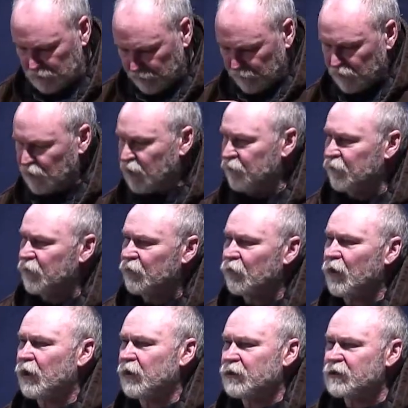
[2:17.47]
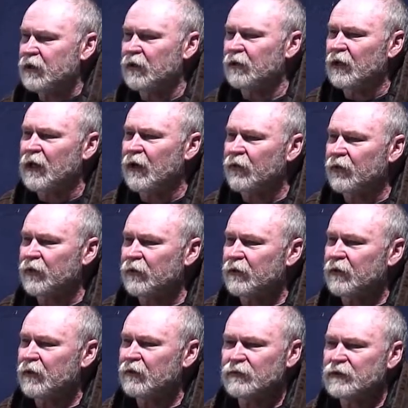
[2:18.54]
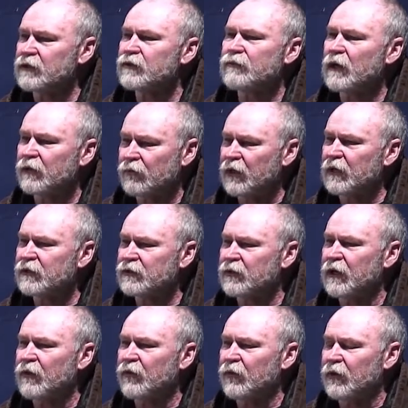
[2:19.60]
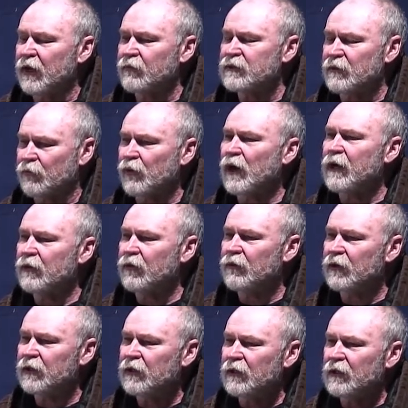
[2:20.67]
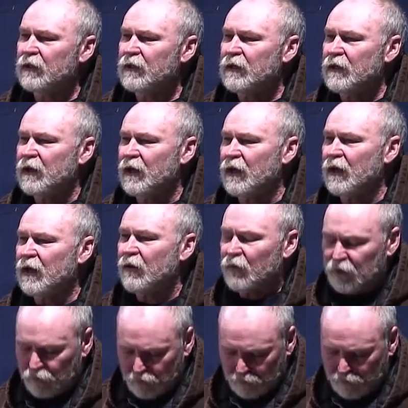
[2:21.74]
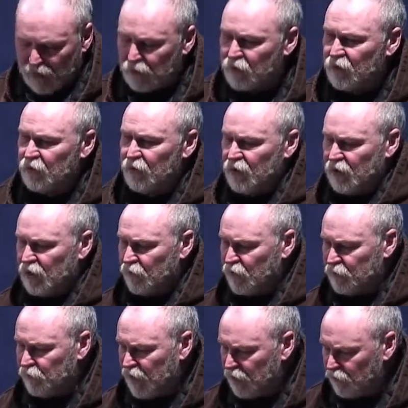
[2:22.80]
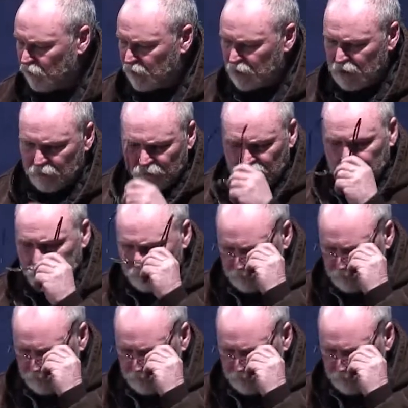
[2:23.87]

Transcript: Lifted up, water's on the counter. It was just running right straight through, and that was a brand new one. That went back where it came from.